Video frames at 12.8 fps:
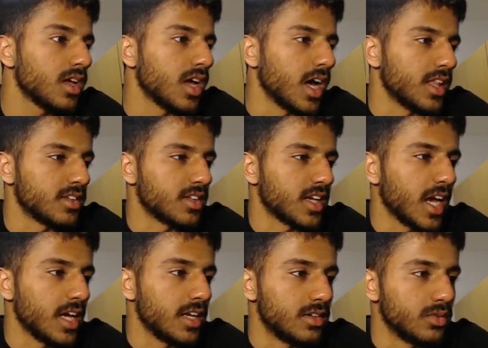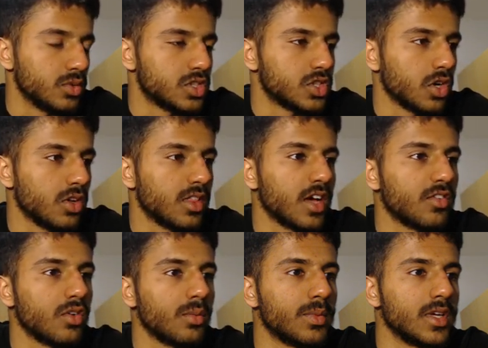And this again would
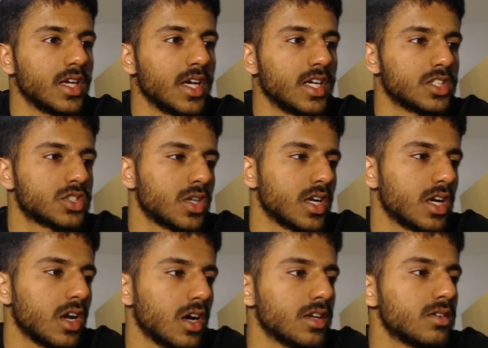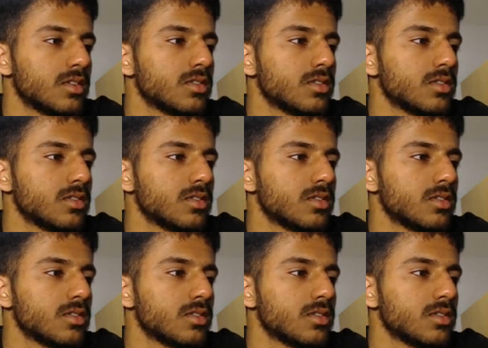therefore be a straight line,